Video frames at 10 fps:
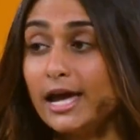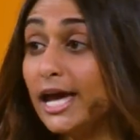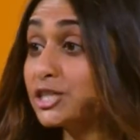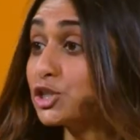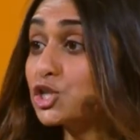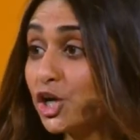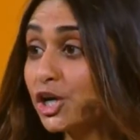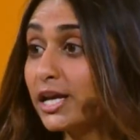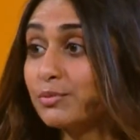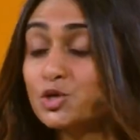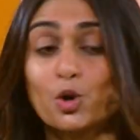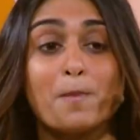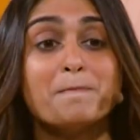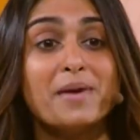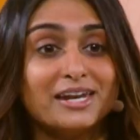It's a journey I'm sure
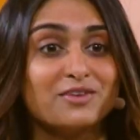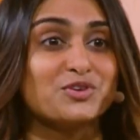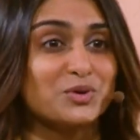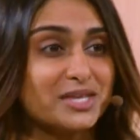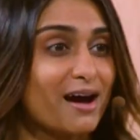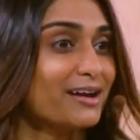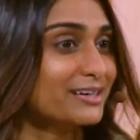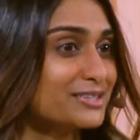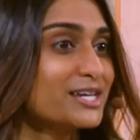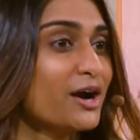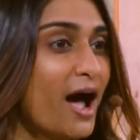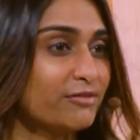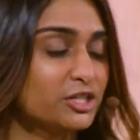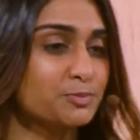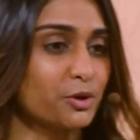many of you in the audience here have
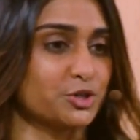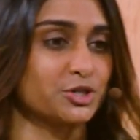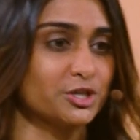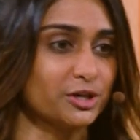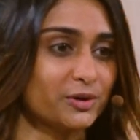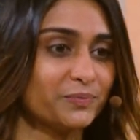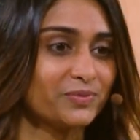exposure to.